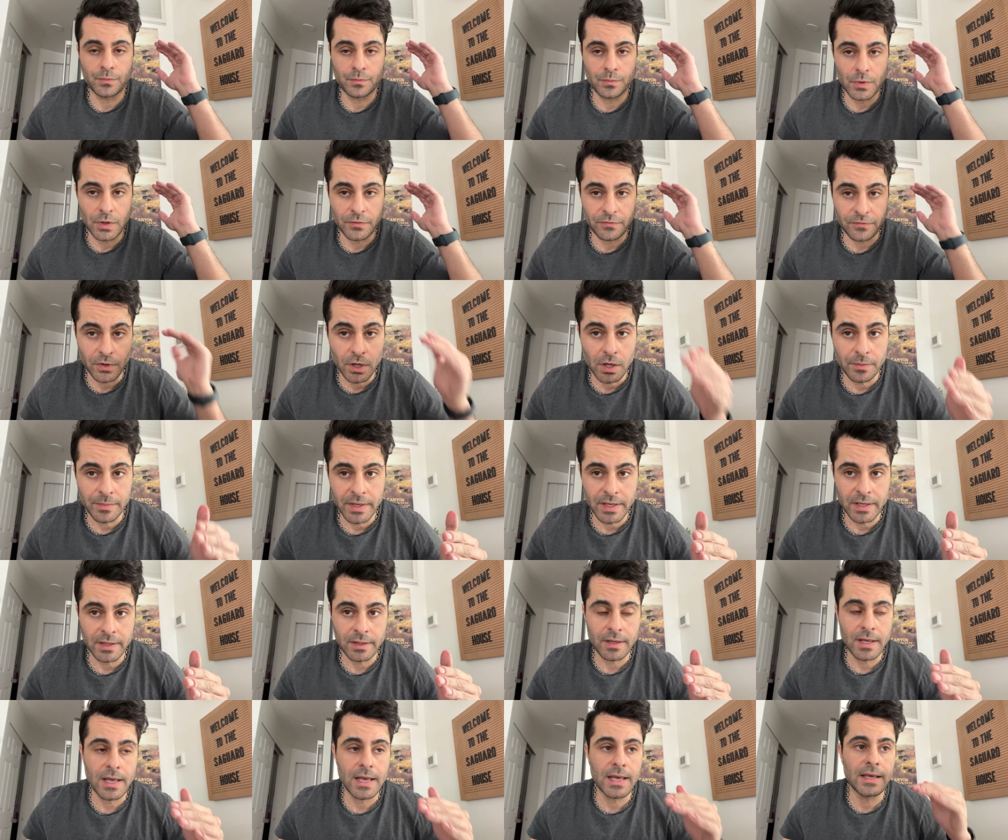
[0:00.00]

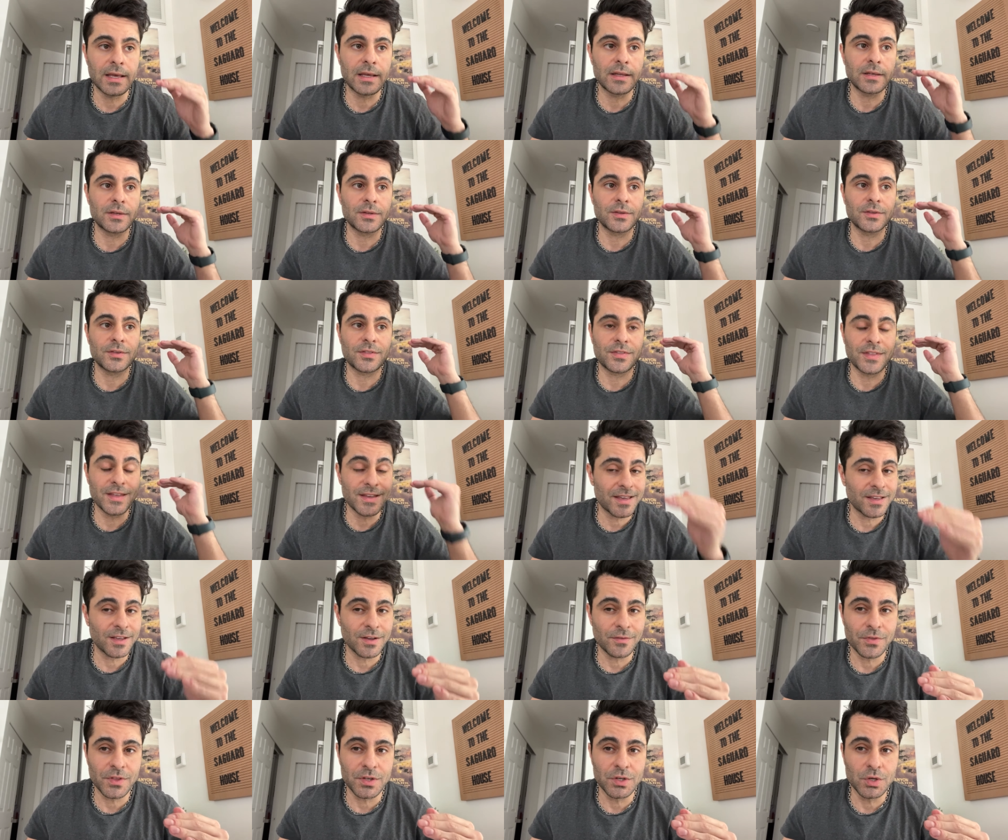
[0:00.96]
affirming and
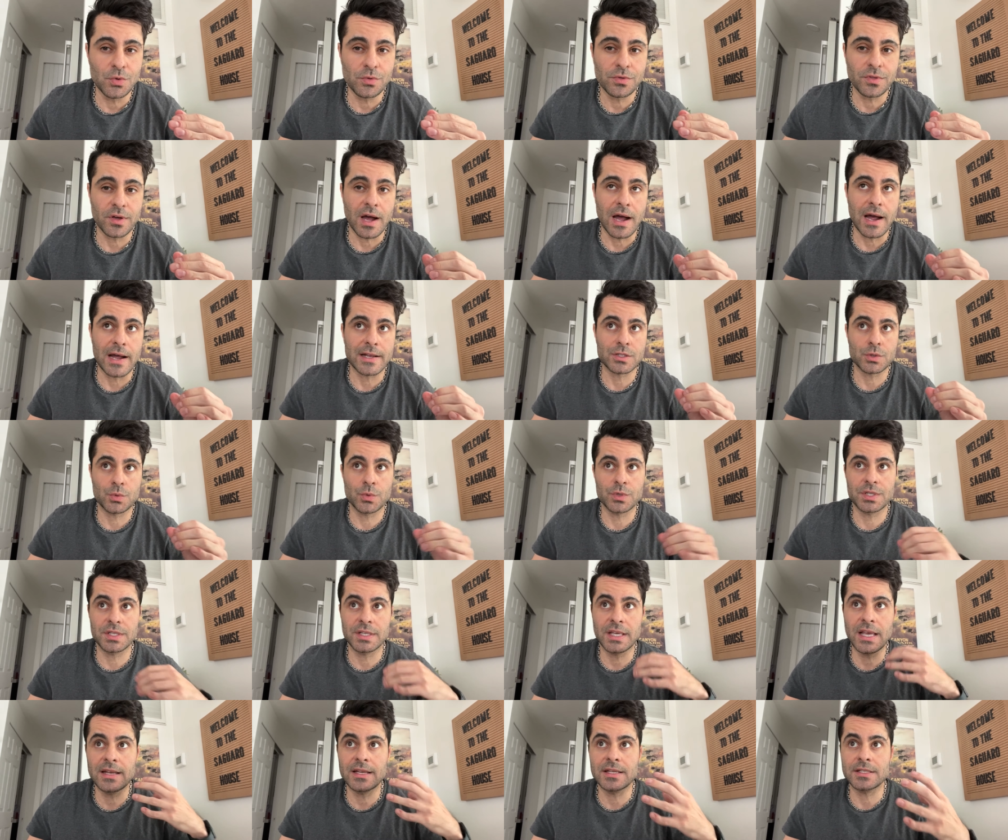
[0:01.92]
thinking of the new thoughts which
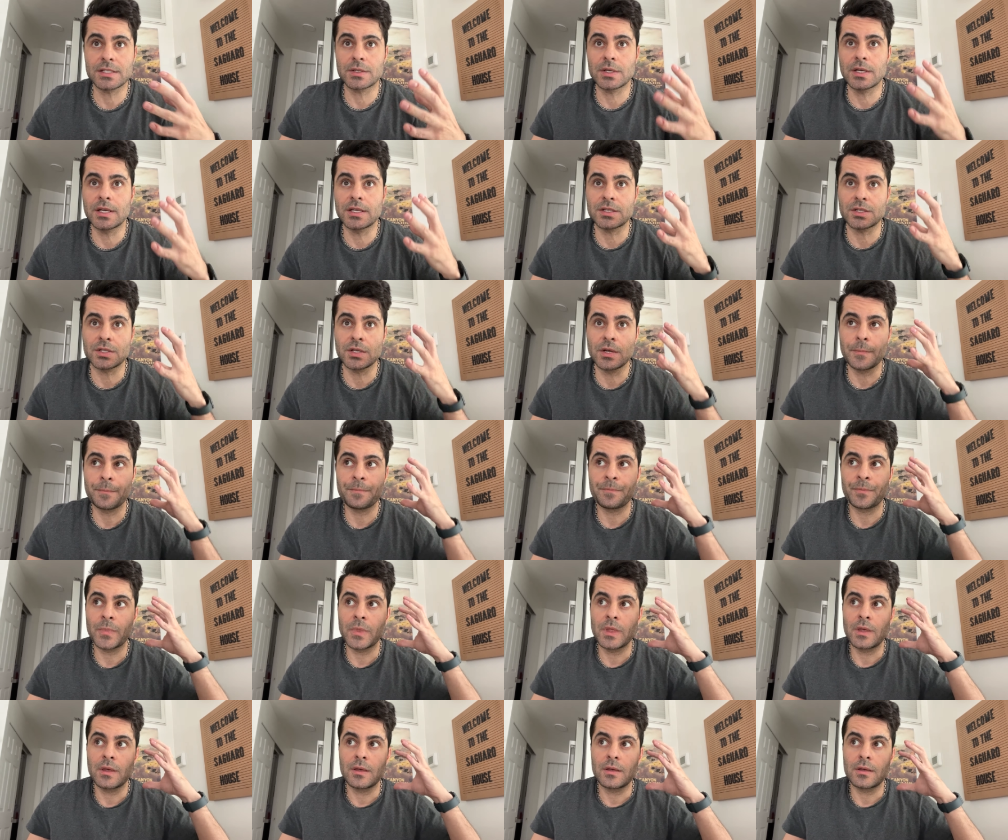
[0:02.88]
again is is
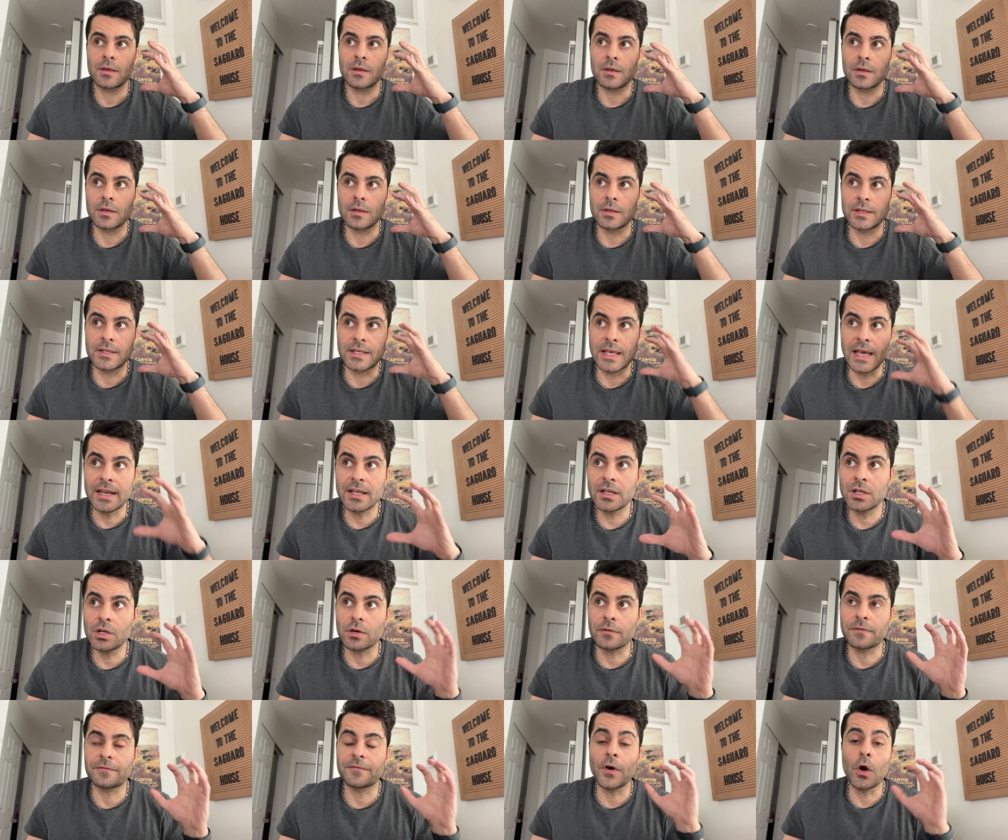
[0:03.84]
getting
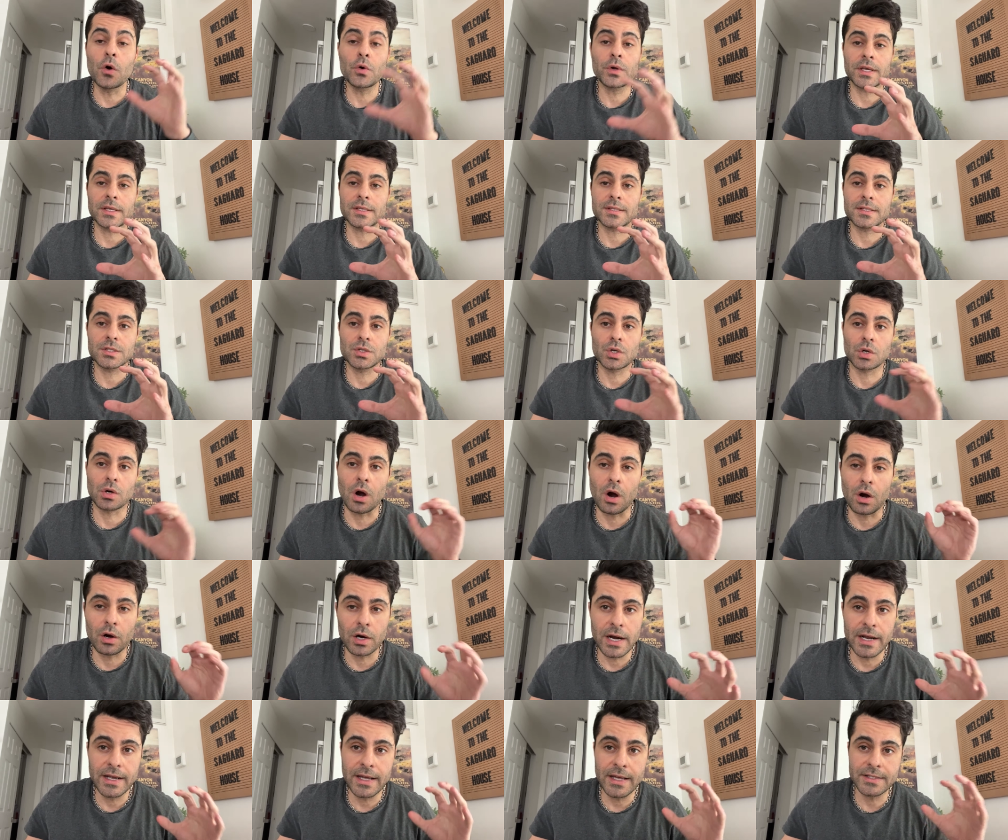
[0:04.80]
your focus your
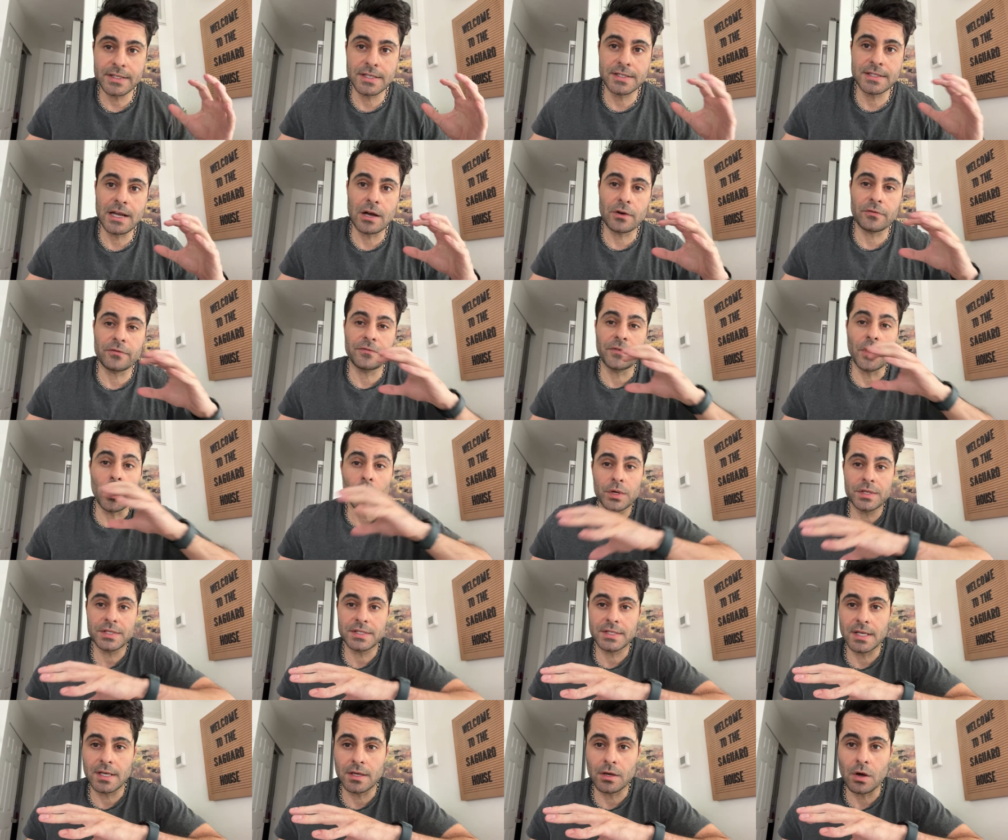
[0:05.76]
ras is now
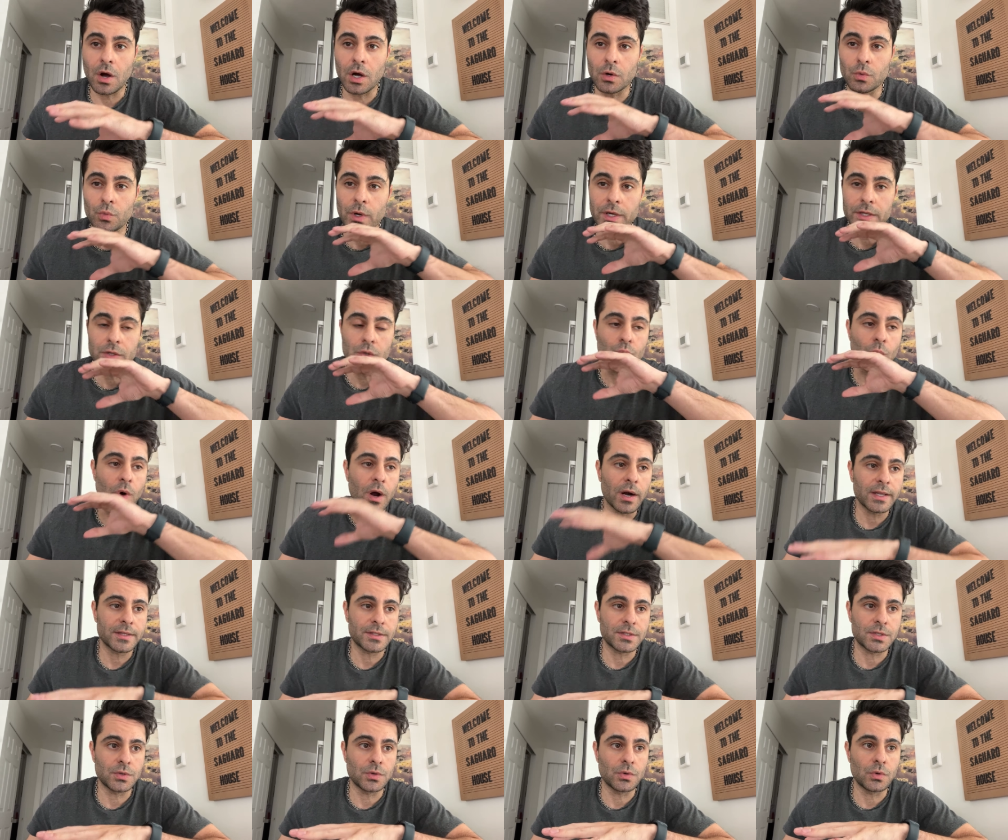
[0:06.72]
focusing on what you want
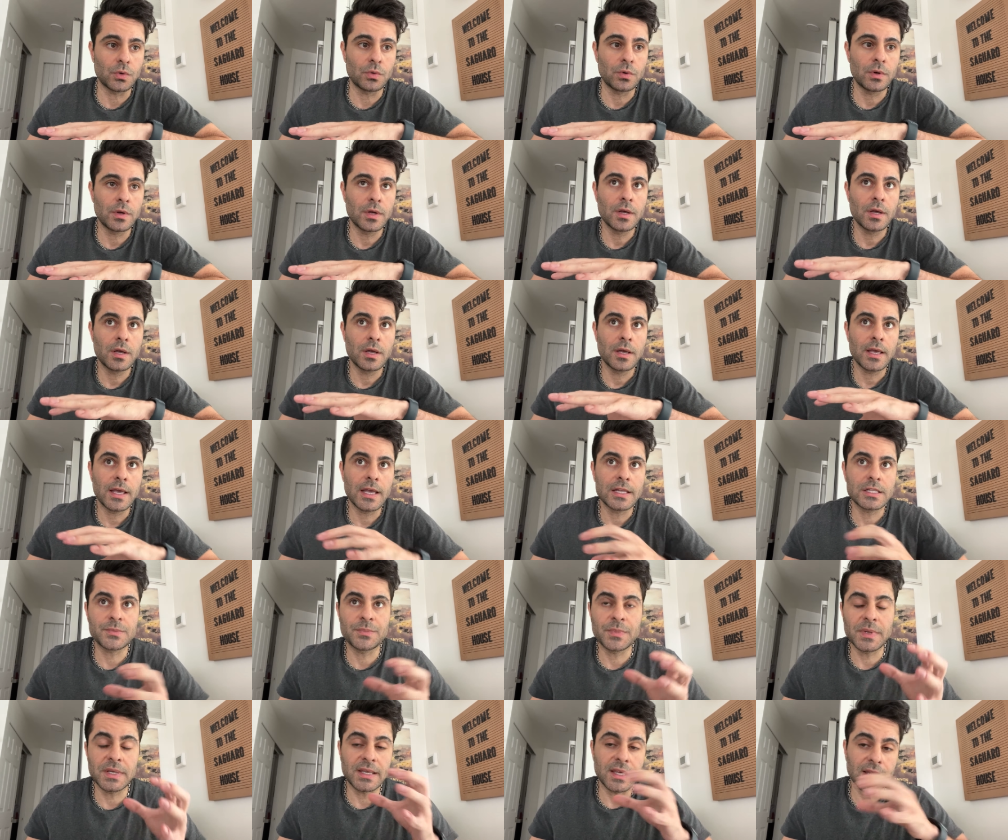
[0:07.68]
it to
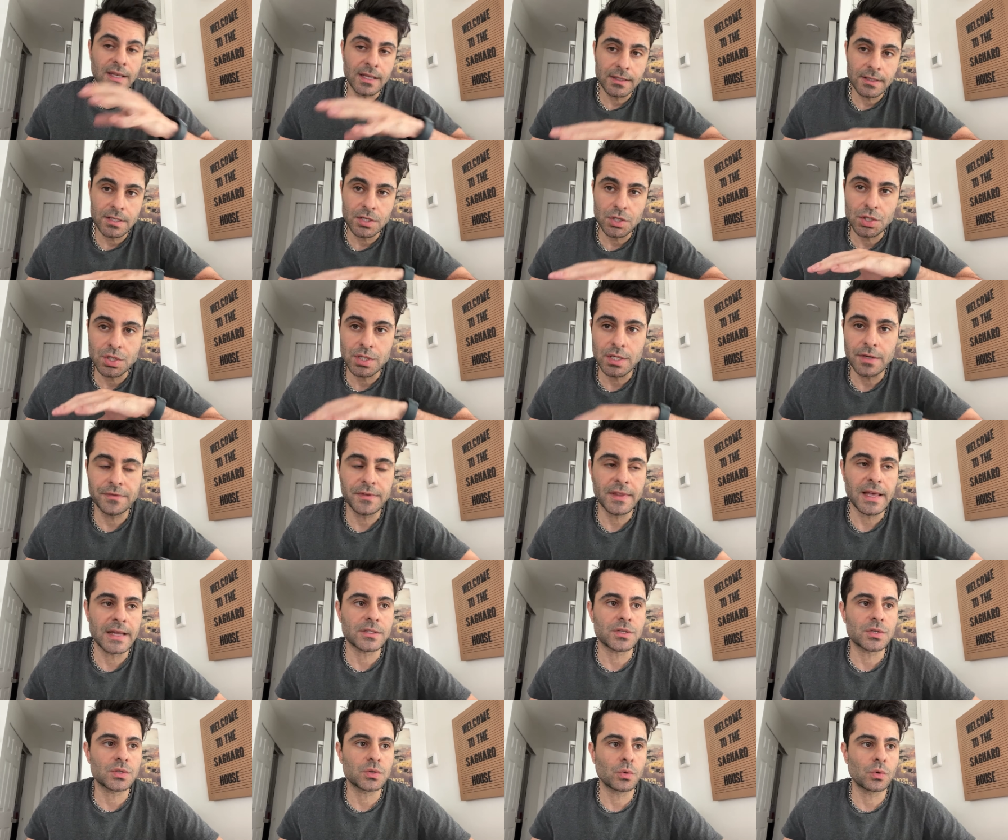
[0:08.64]
it's beginning to shift
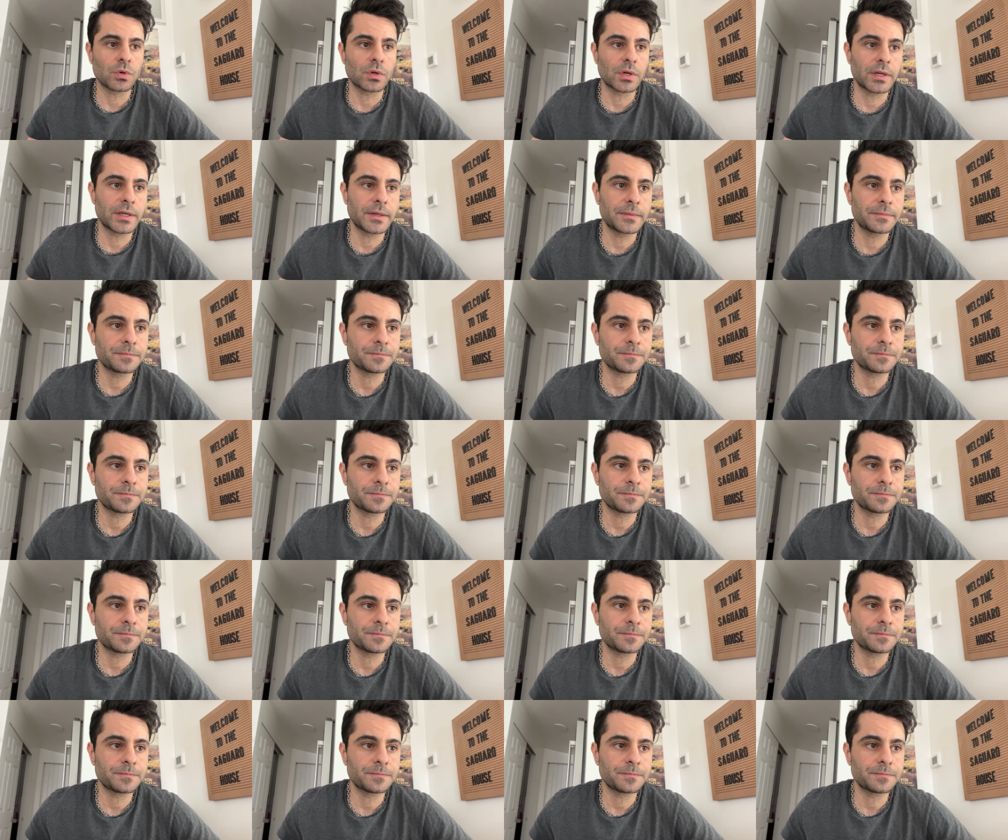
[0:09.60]
that story